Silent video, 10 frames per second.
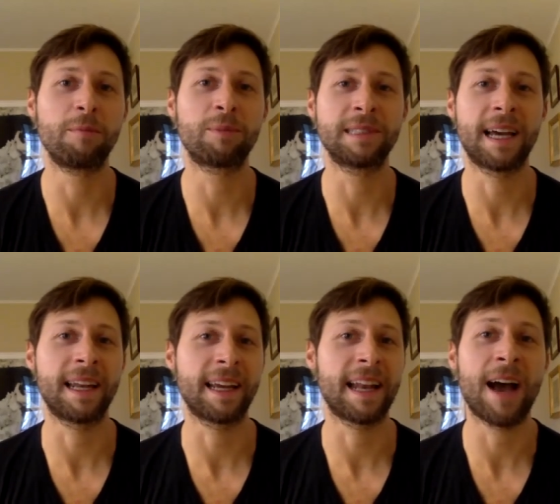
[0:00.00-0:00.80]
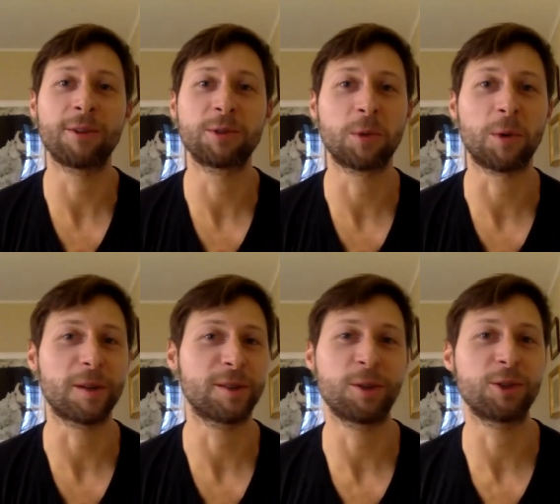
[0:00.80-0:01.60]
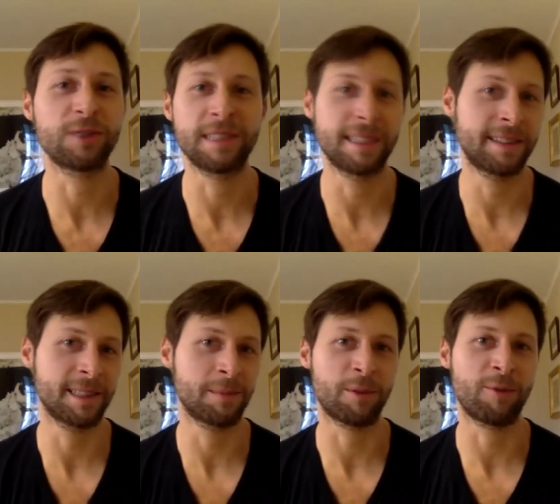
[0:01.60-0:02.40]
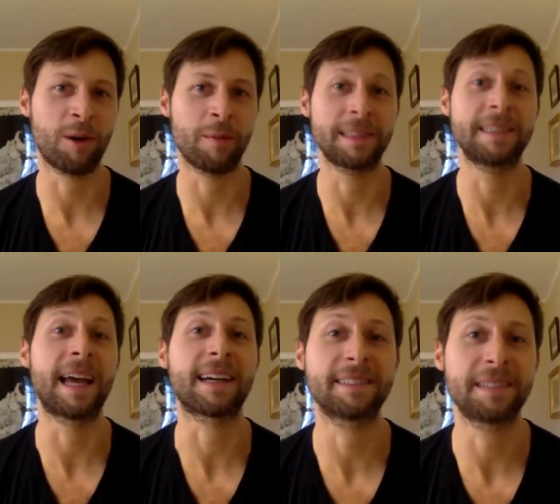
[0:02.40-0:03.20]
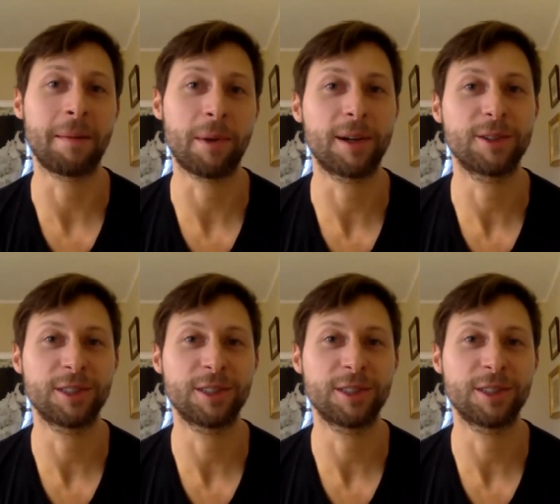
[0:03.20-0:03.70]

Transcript: presenting an outdoor, socially distanced performance next summer,